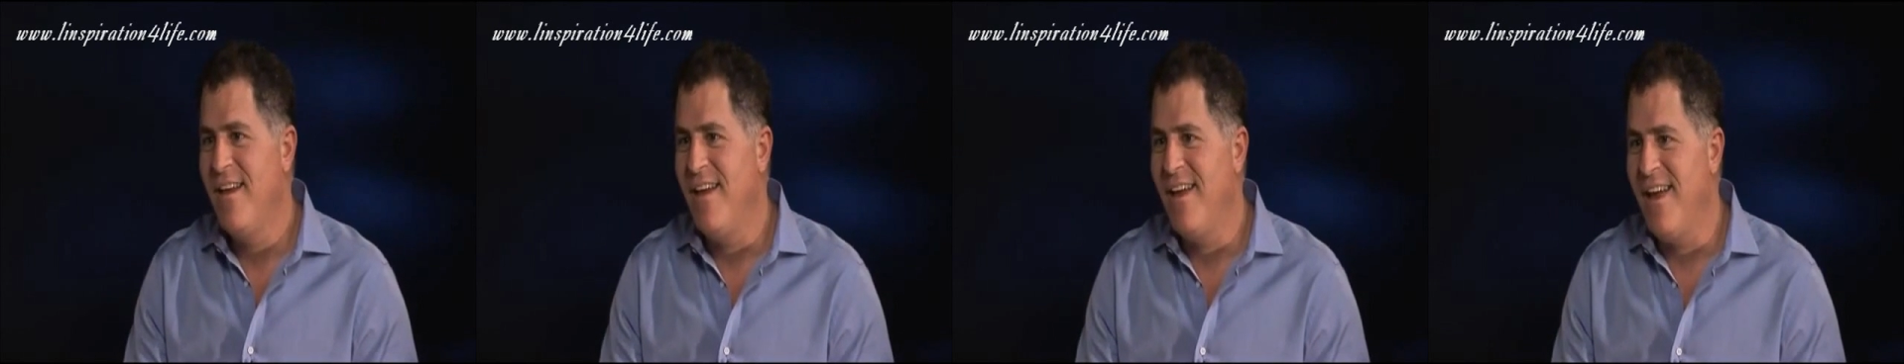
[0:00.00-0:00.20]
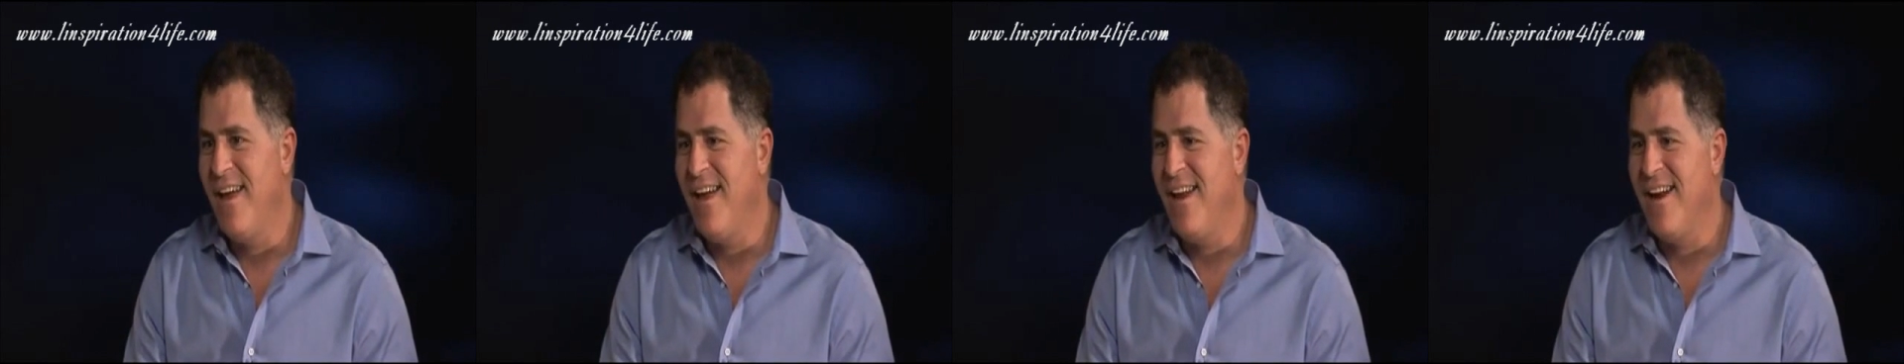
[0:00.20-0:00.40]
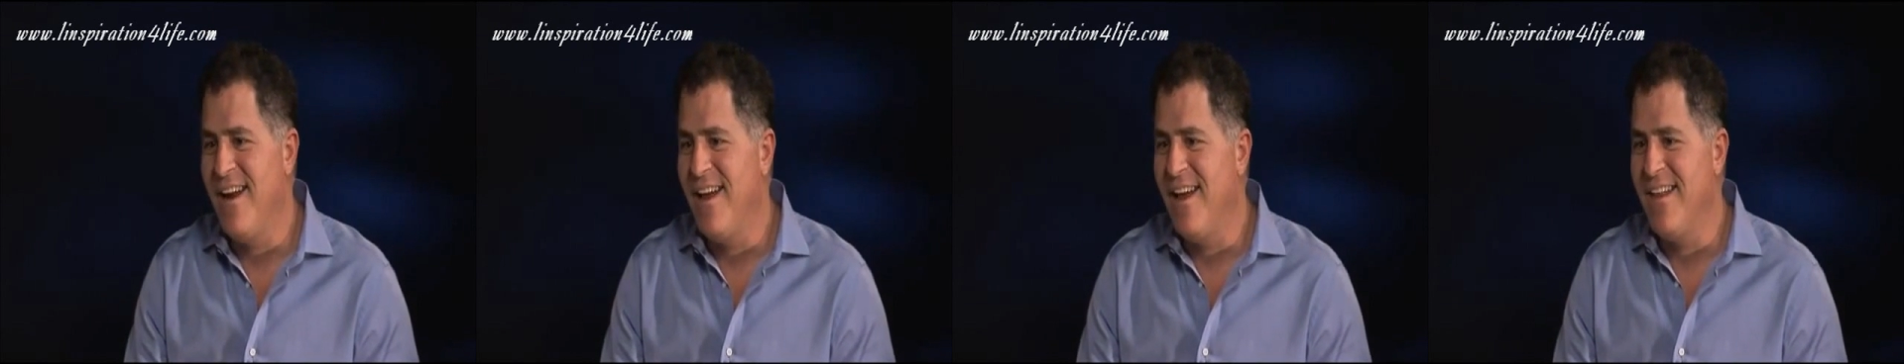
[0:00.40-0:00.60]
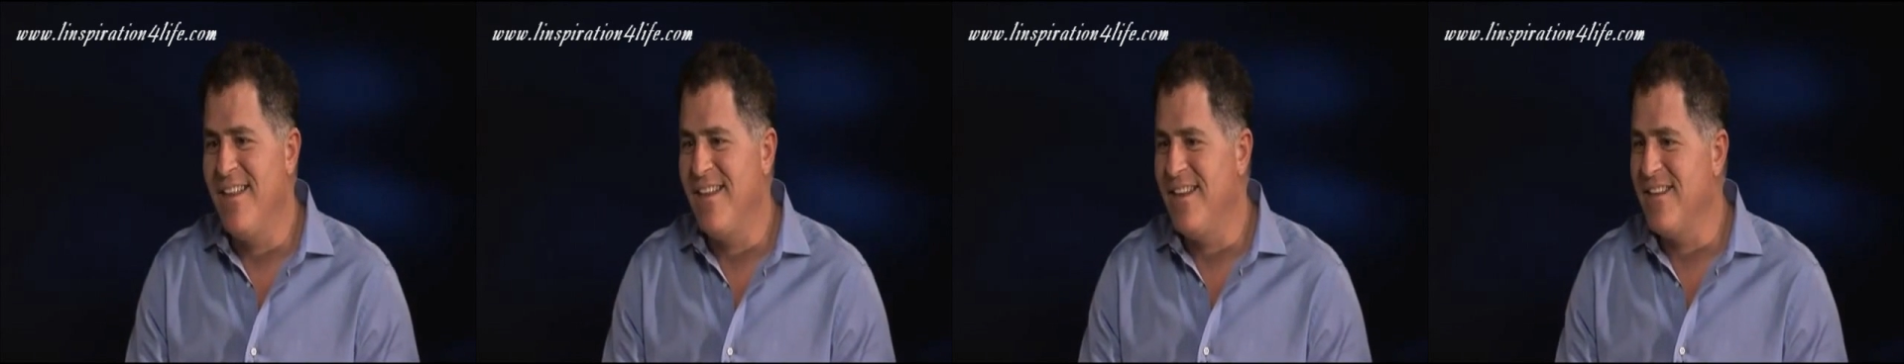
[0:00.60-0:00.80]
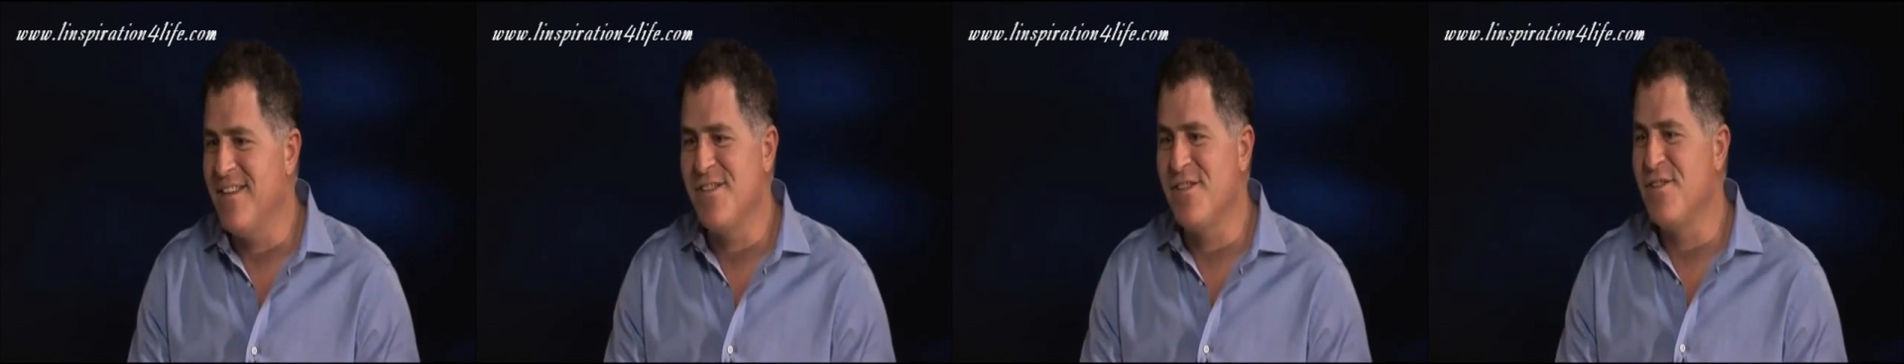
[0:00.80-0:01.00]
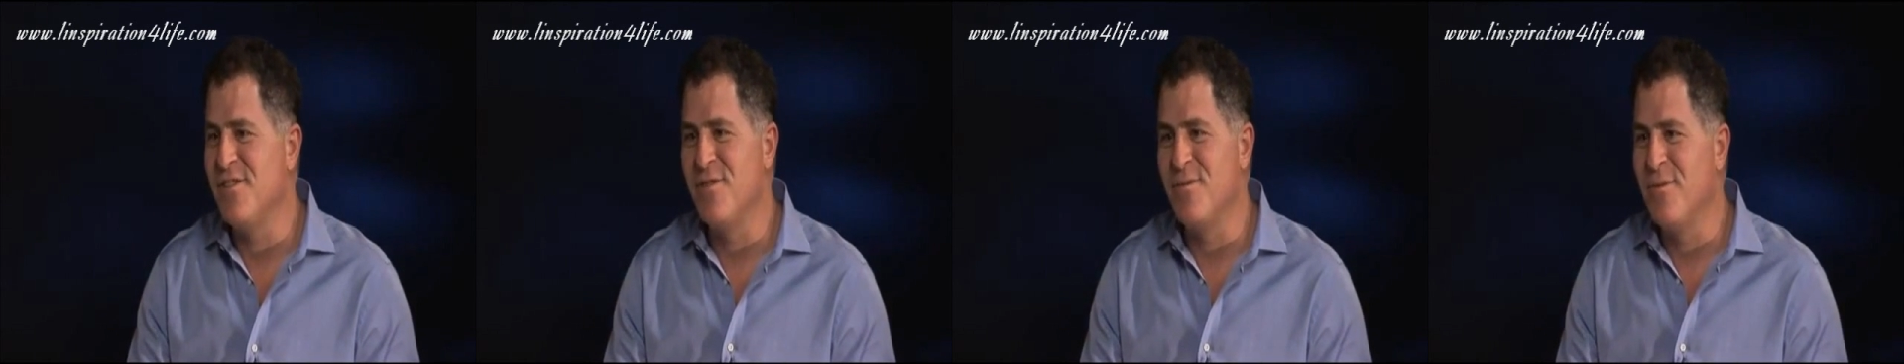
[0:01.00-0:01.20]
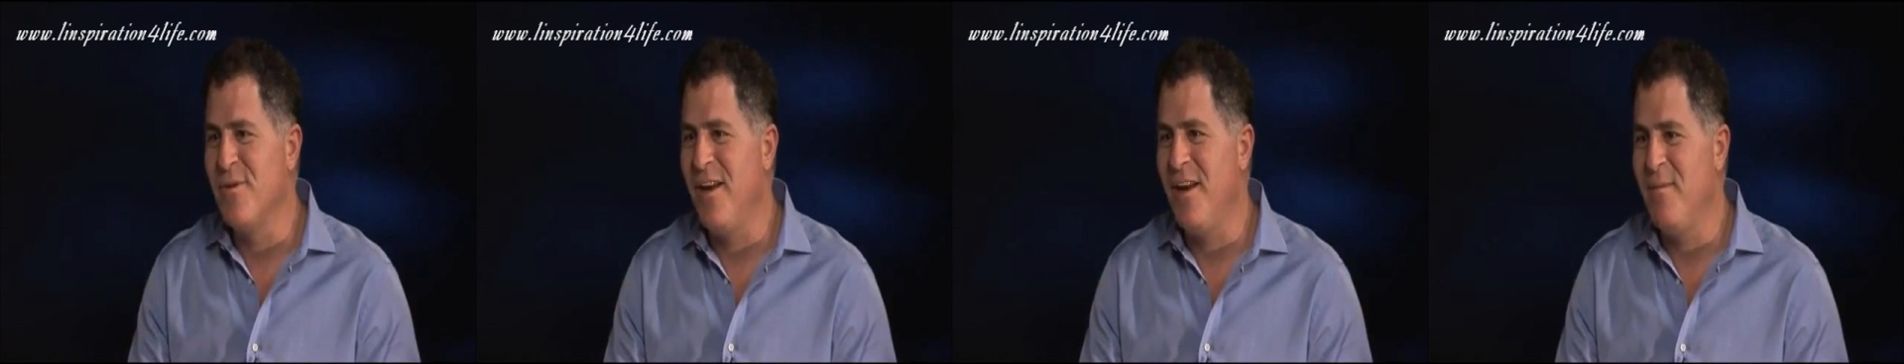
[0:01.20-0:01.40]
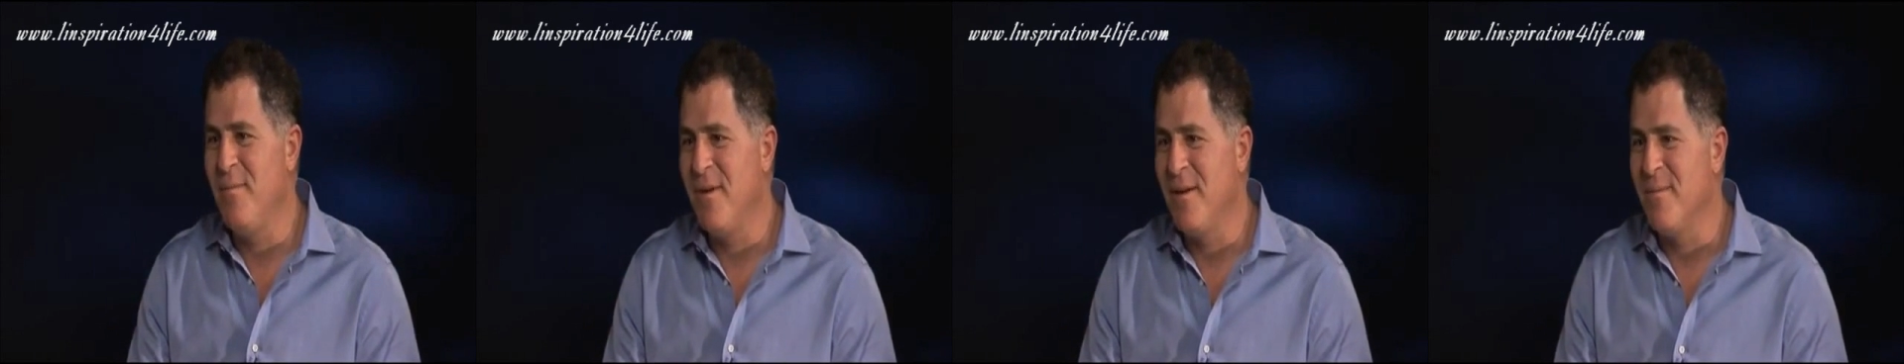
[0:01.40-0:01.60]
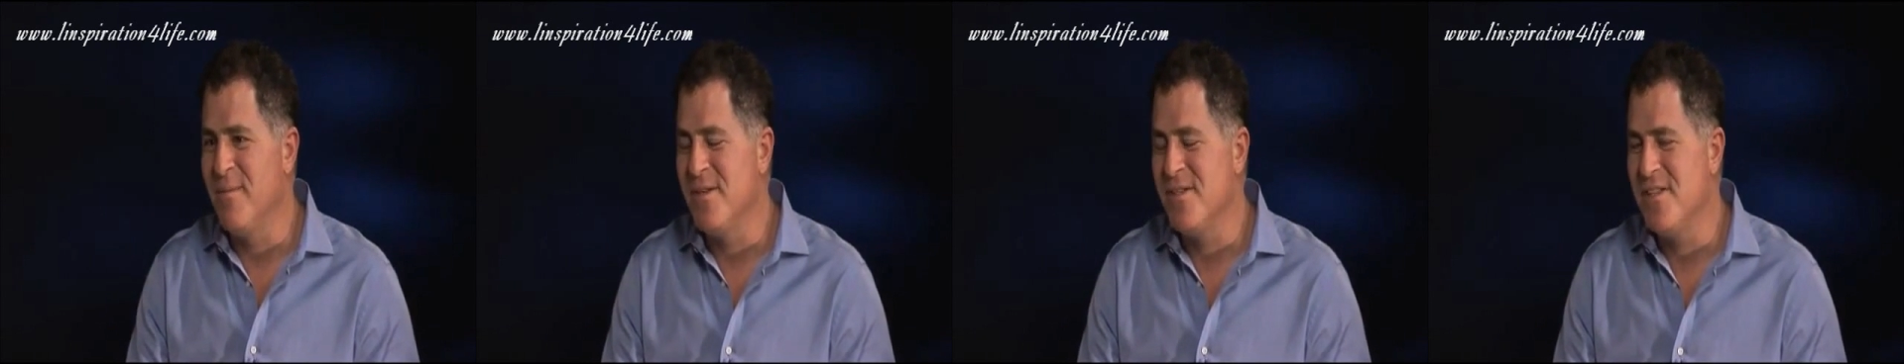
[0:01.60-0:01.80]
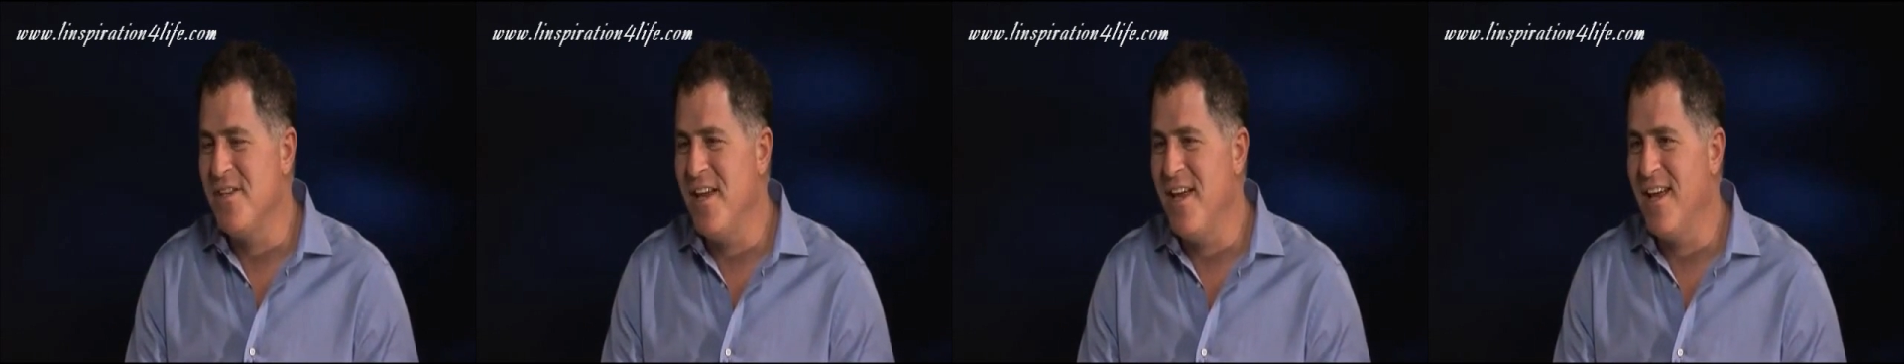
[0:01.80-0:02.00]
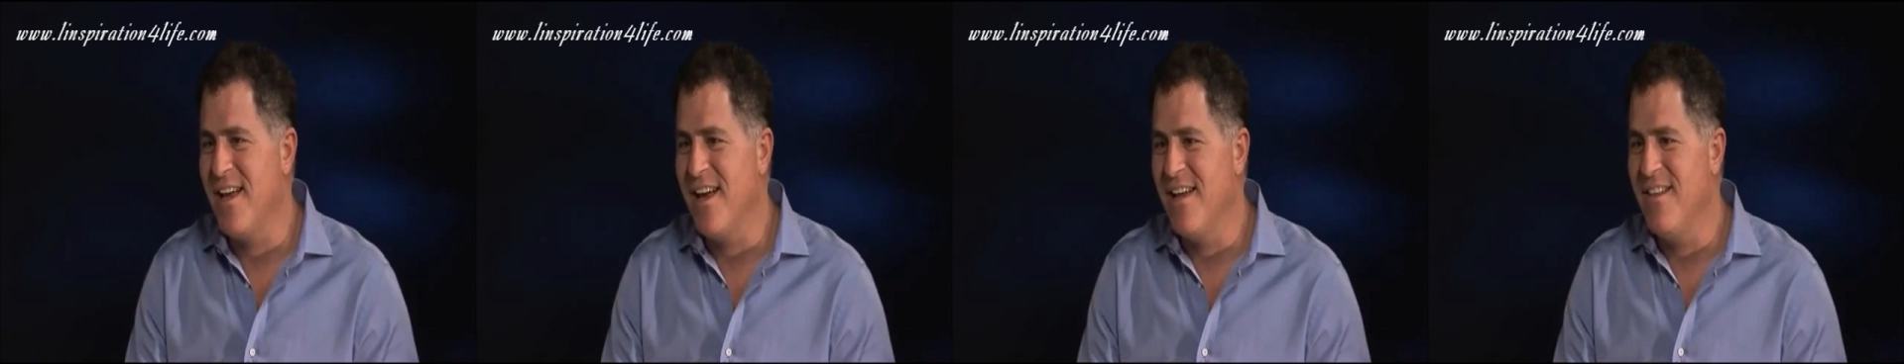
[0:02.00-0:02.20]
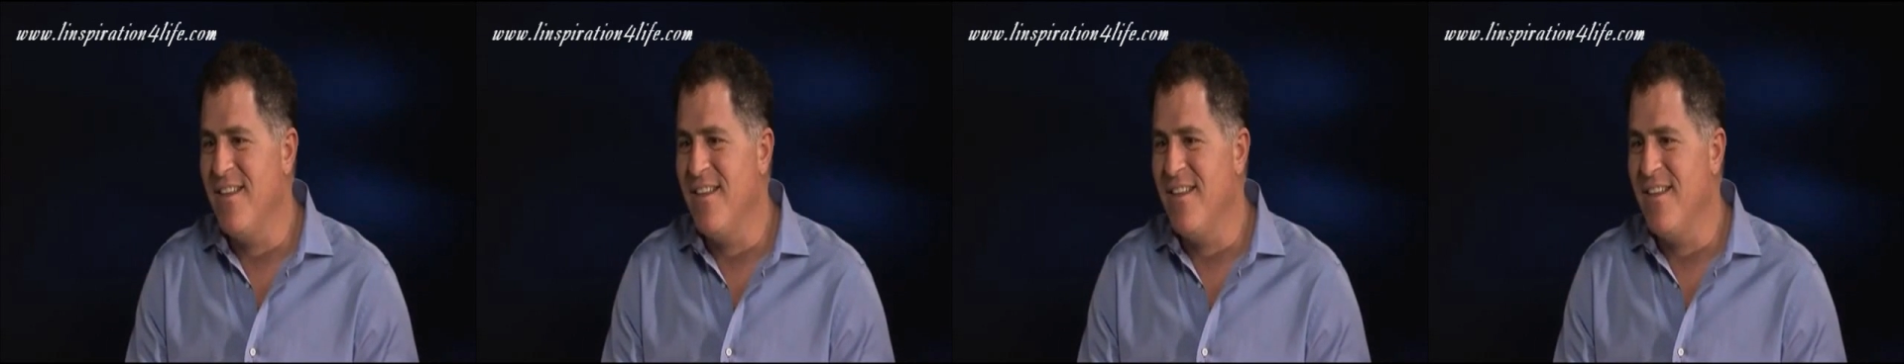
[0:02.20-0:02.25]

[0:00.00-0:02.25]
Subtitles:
and I think this is a really big mistake.